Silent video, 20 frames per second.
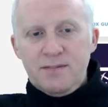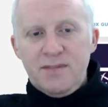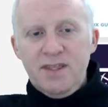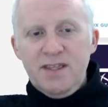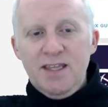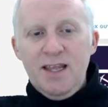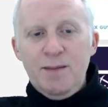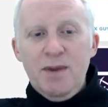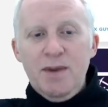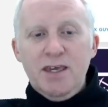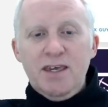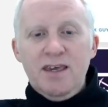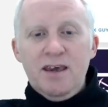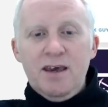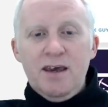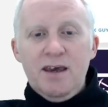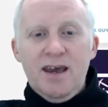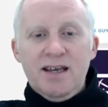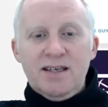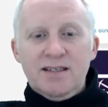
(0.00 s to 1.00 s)
they make
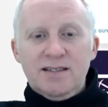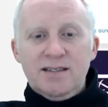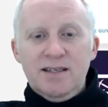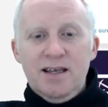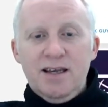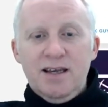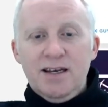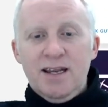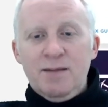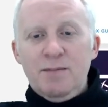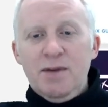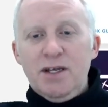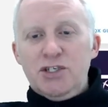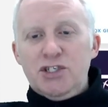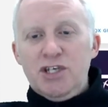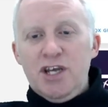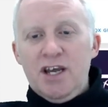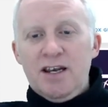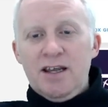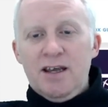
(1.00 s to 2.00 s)
X, they make
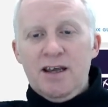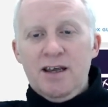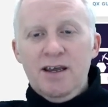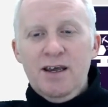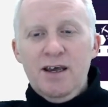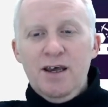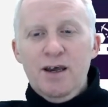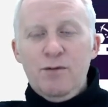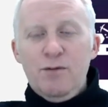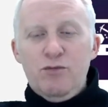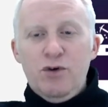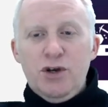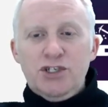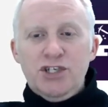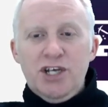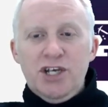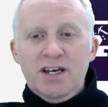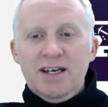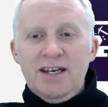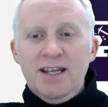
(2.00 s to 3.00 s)
China,
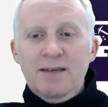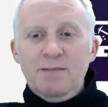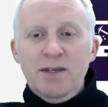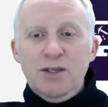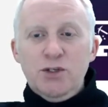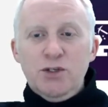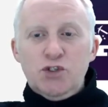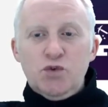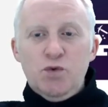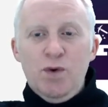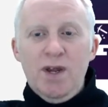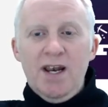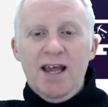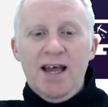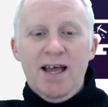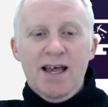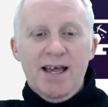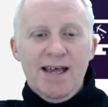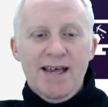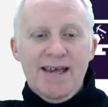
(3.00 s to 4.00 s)
Project
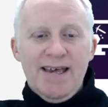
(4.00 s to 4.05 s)
Zuela,